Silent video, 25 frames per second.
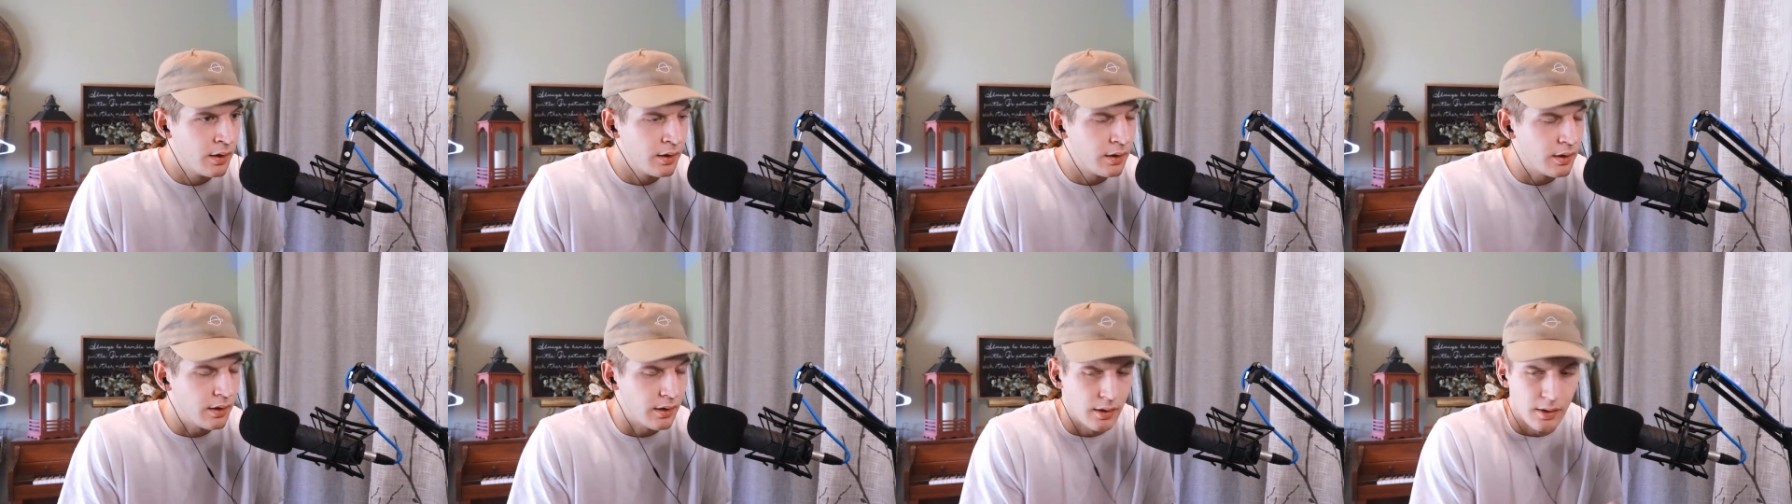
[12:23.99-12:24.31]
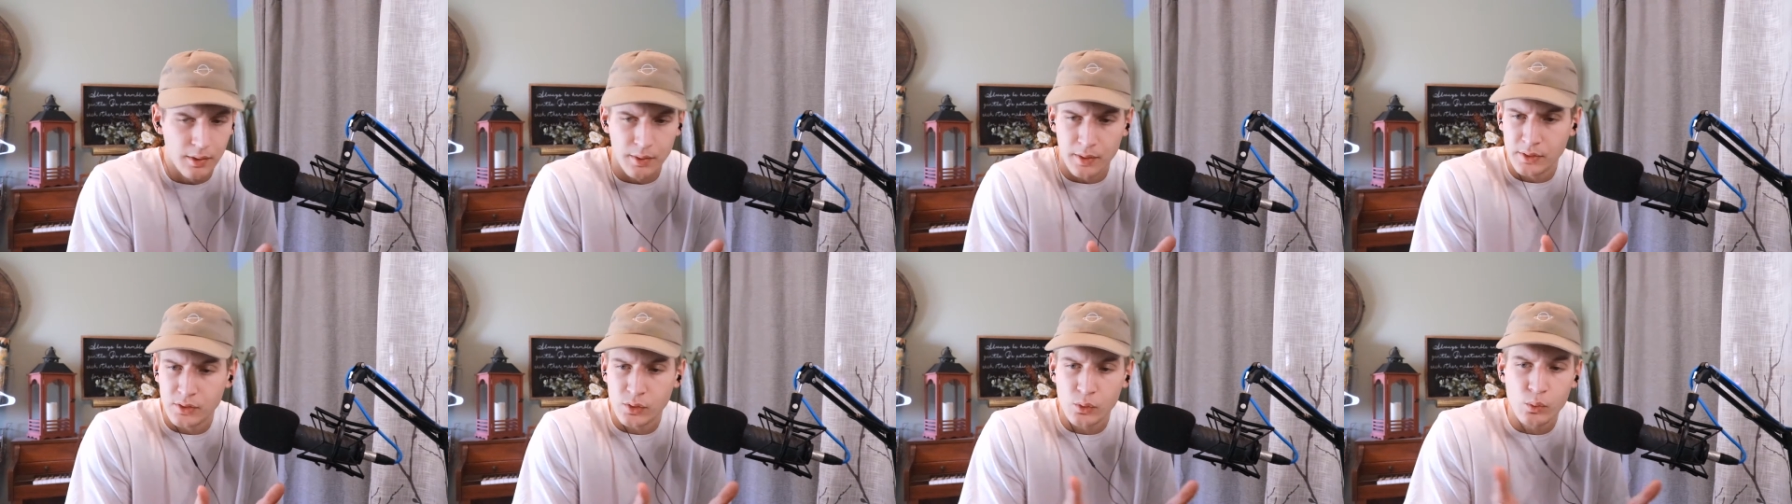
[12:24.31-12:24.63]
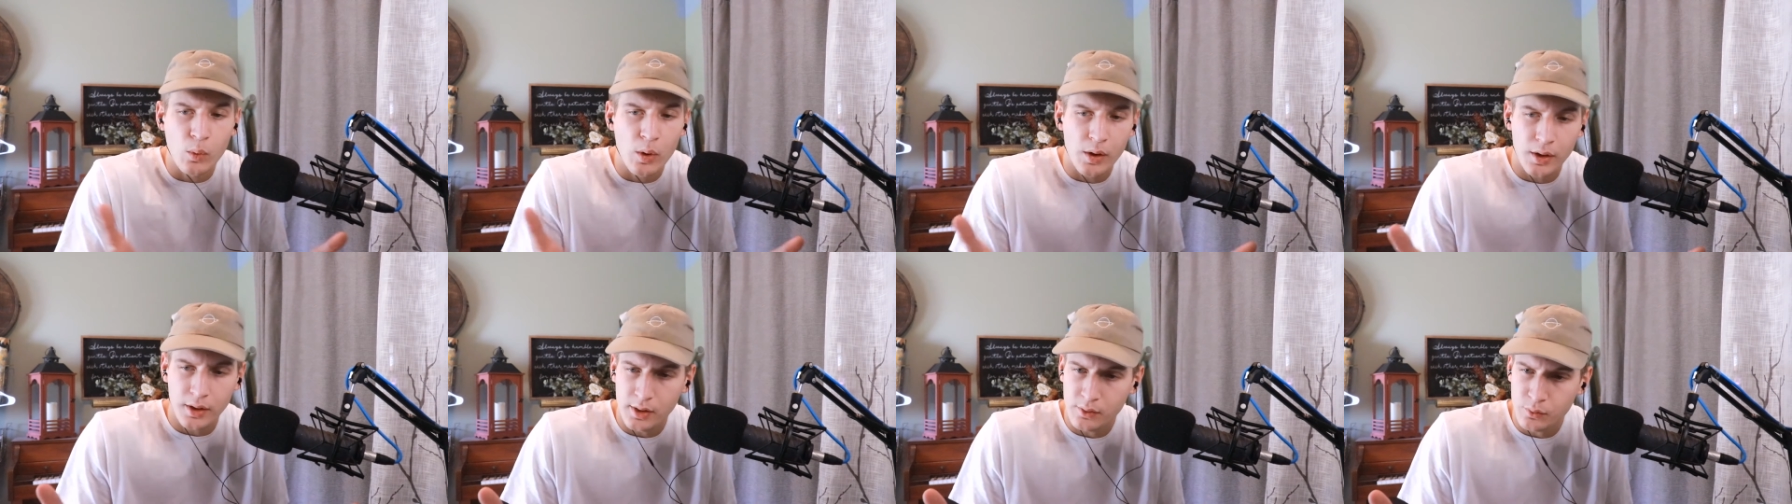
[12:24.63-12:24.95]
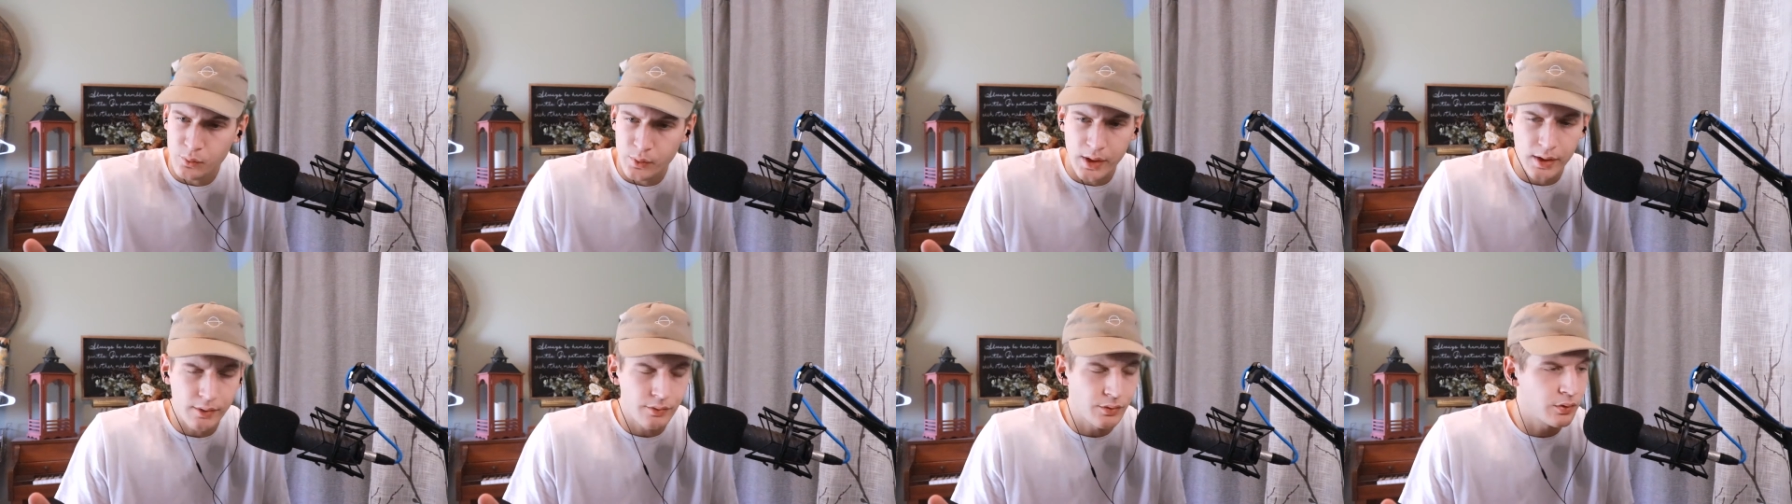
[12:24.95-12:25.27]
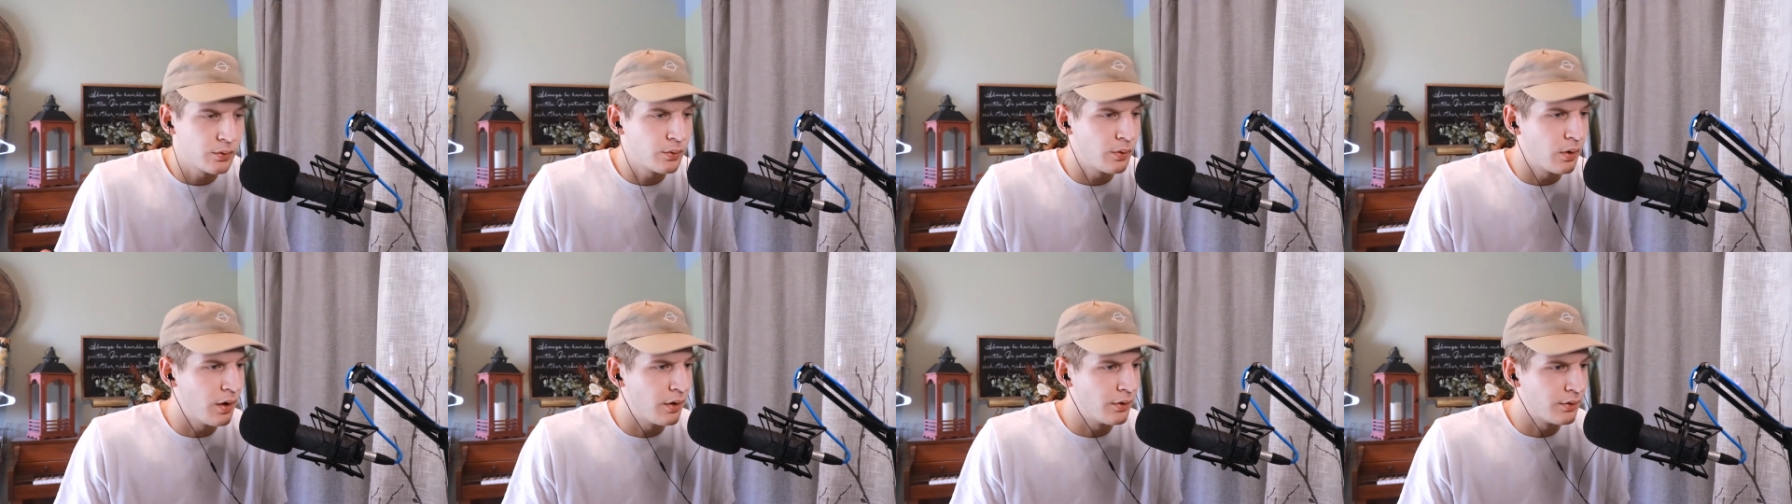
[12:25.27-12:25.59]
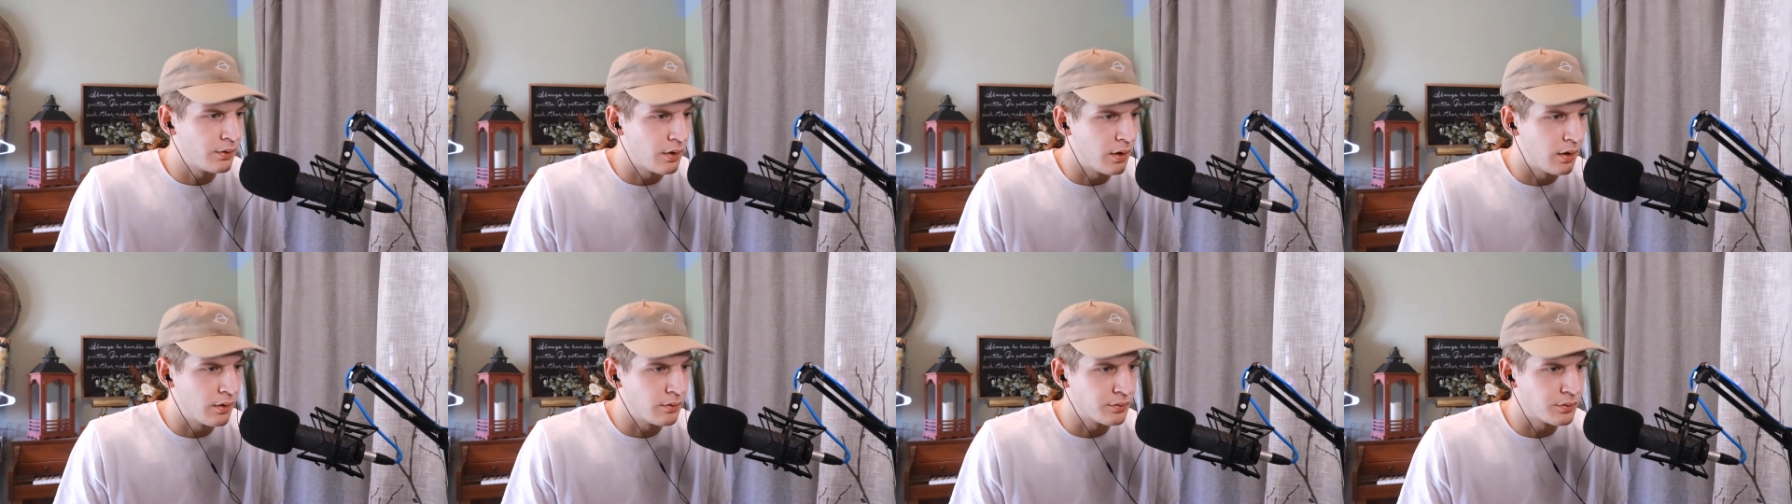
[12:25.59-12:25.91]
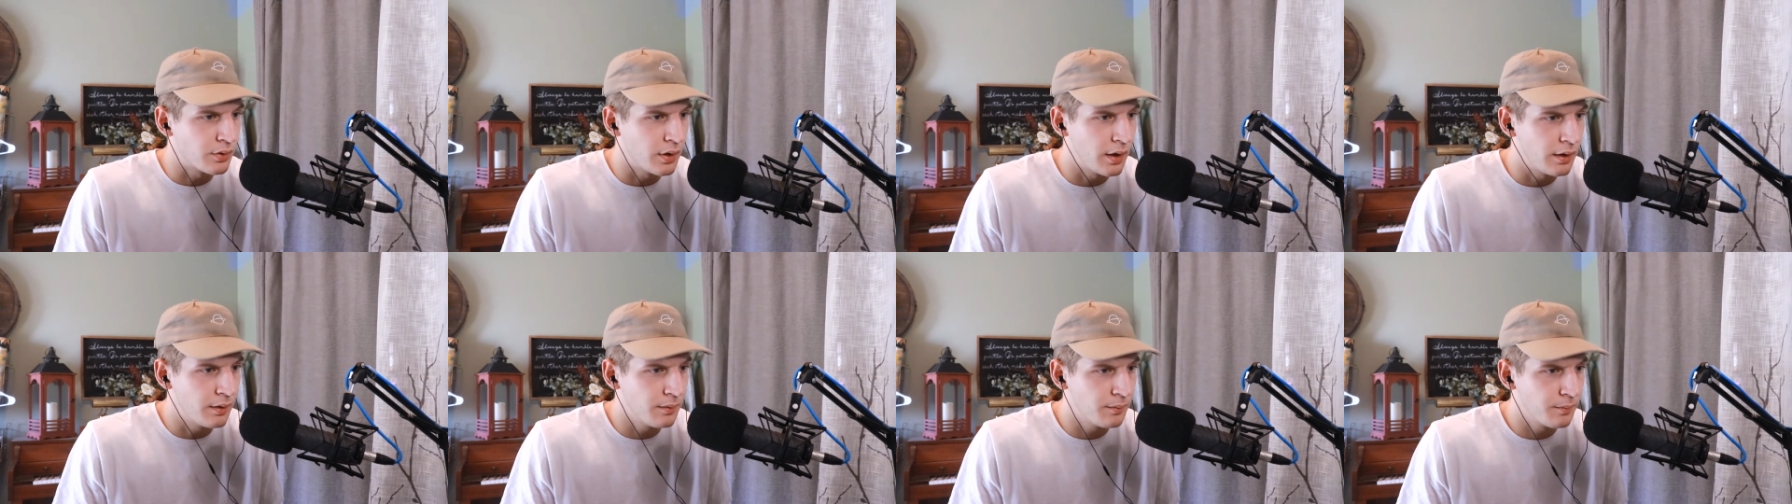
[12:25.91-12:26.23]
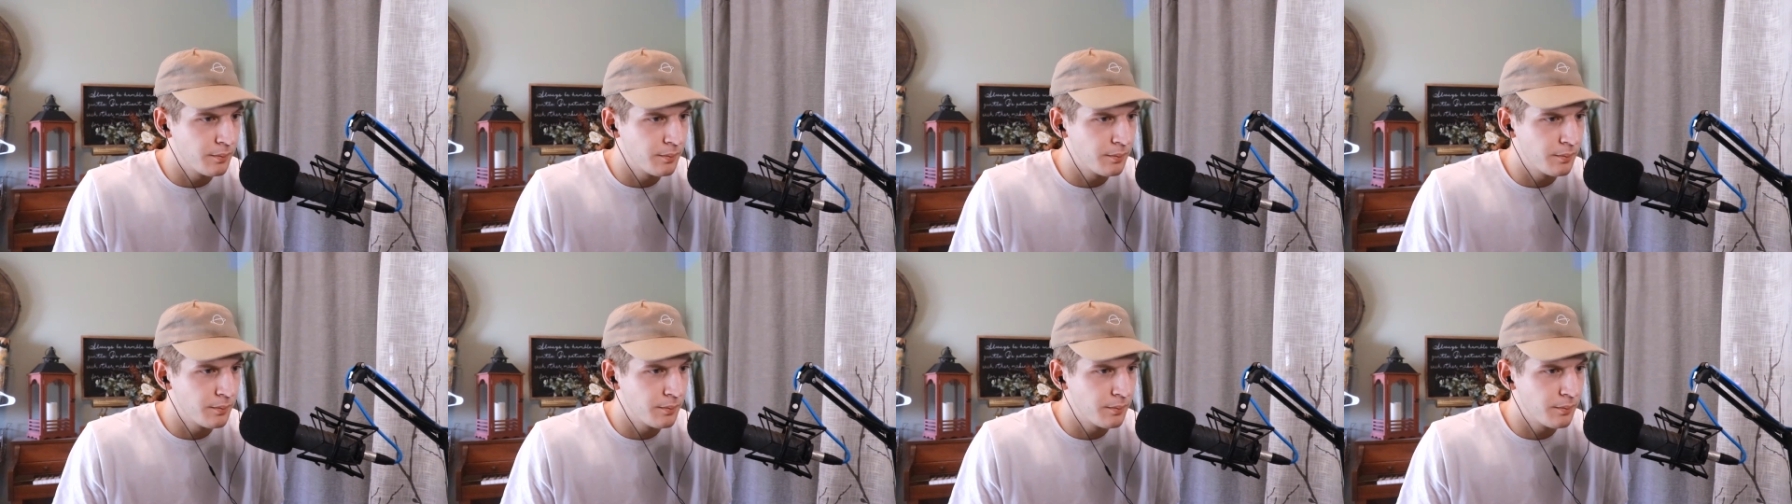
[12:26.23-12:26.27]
and it's a what if. We have to cross off, right?